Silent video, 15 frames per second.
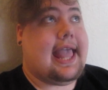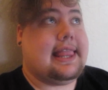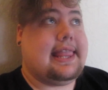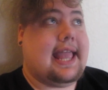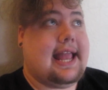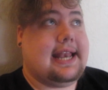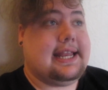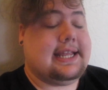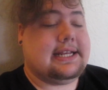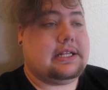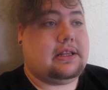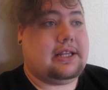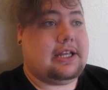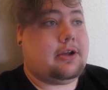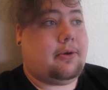and then in a
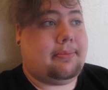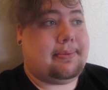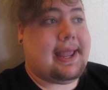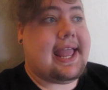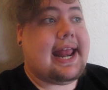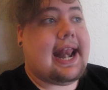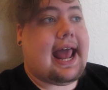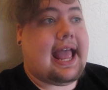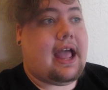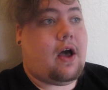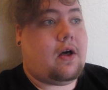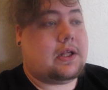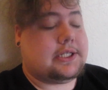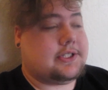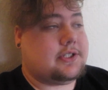little bit I
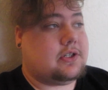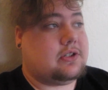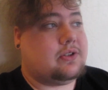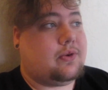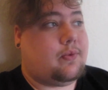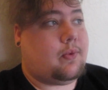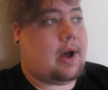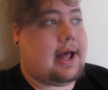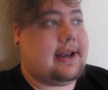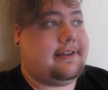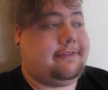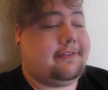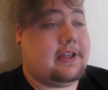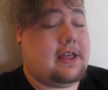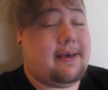also want to
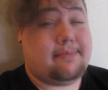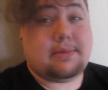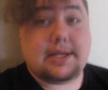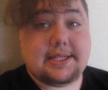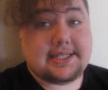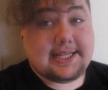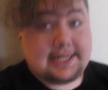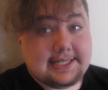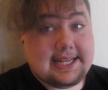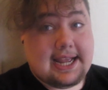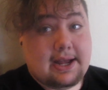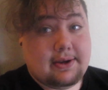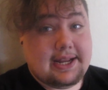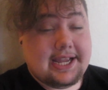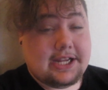film a sit
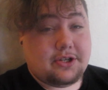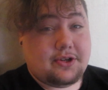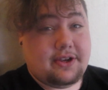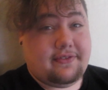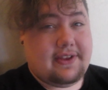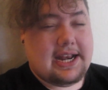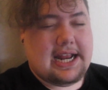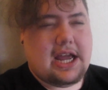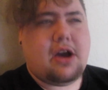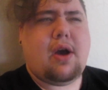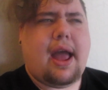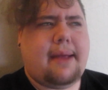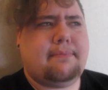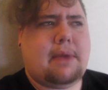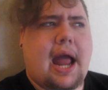down agere video
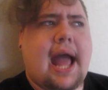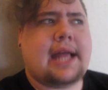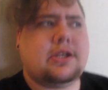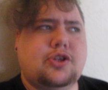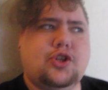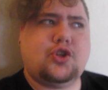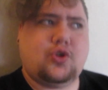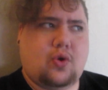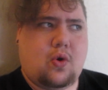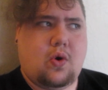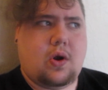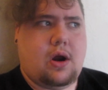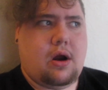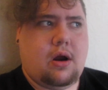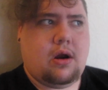I'm not
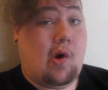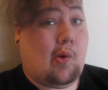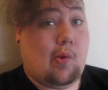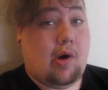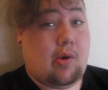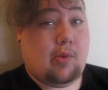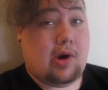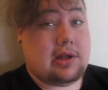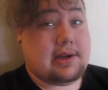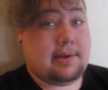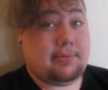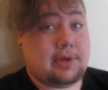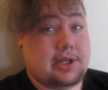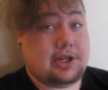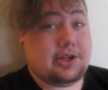sure what one I'm
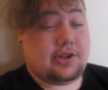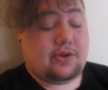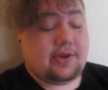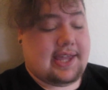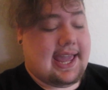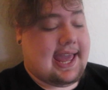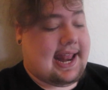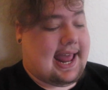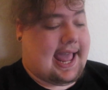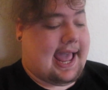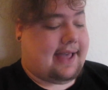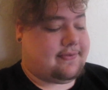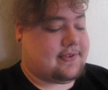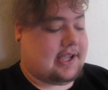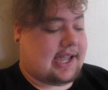gonna do yet I
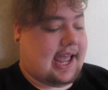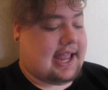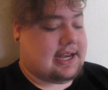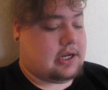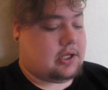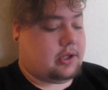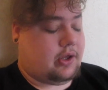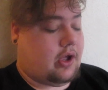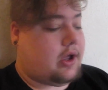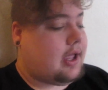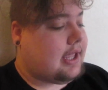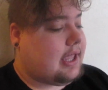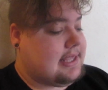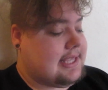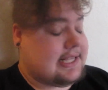have to kind of look
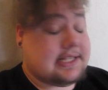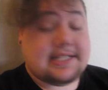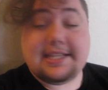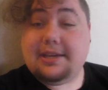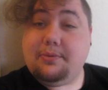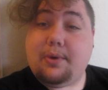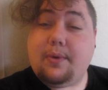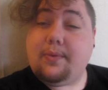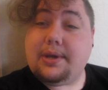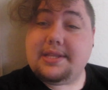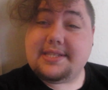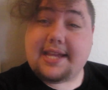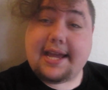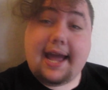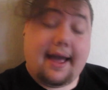and see what
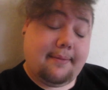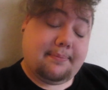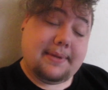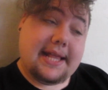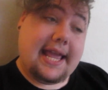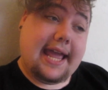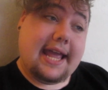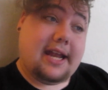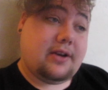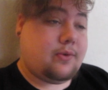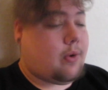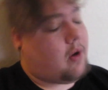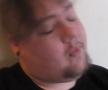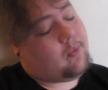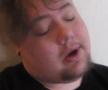ones I got planned
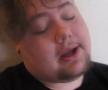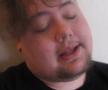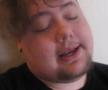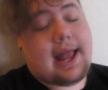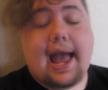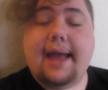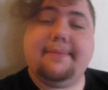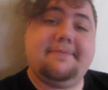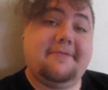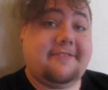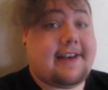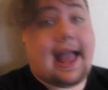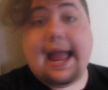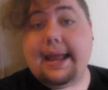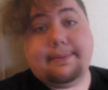what one I'm
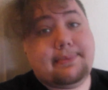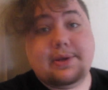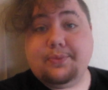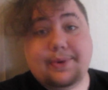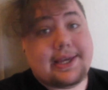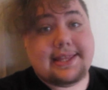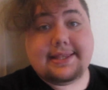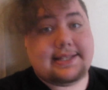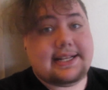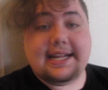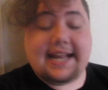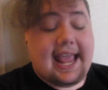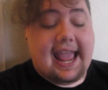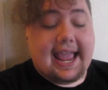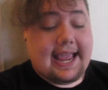vibing with
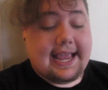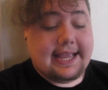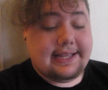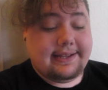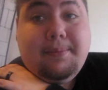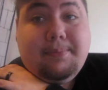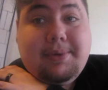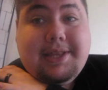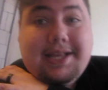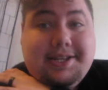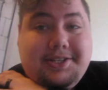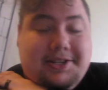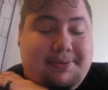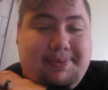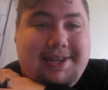today but that
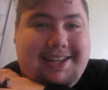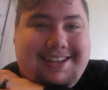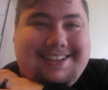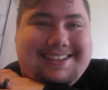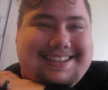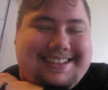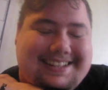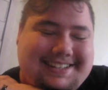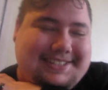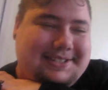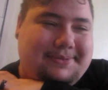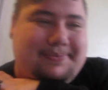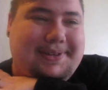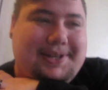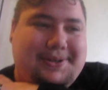should be good that
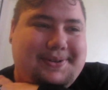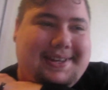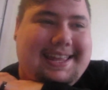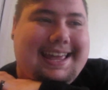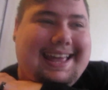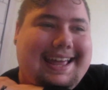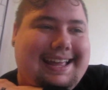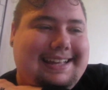should be okay